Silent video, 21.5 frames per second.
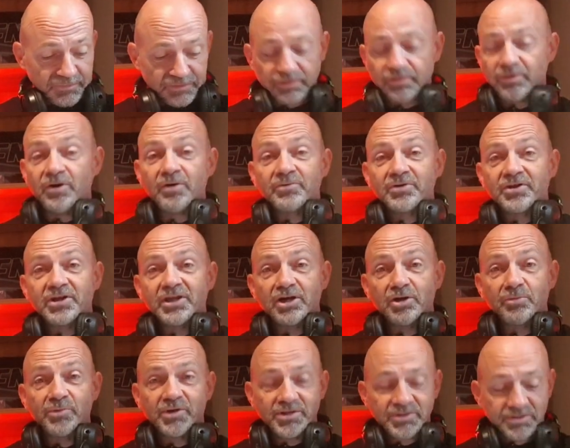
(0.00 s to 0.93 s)
So I'm going to get
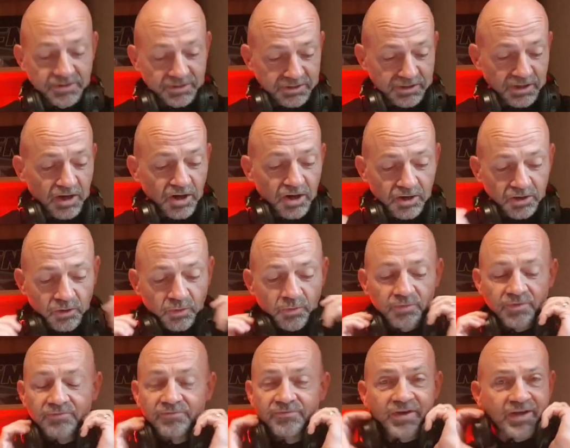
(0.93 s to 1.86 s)
on with this. The Dark
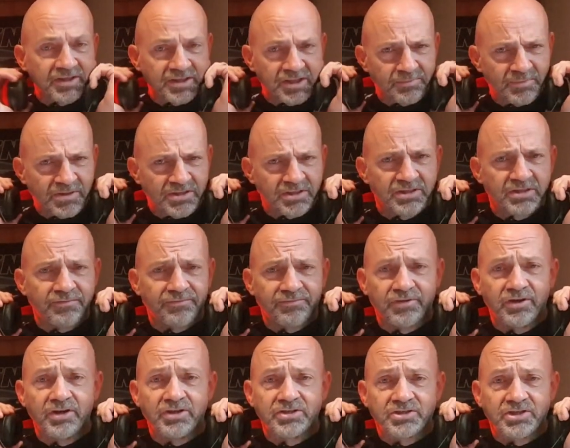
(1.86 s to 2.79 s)
Horde and Victim. This is the
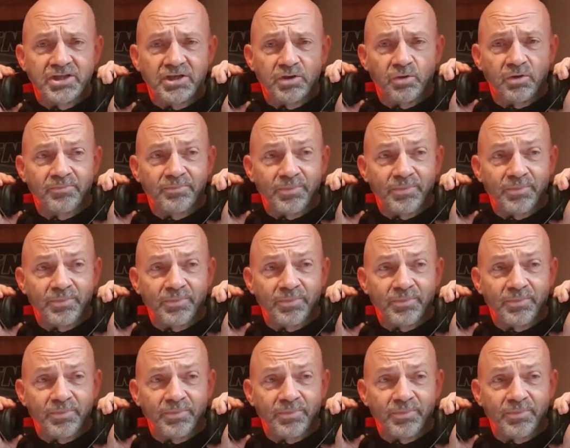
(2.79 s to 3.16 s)
third single.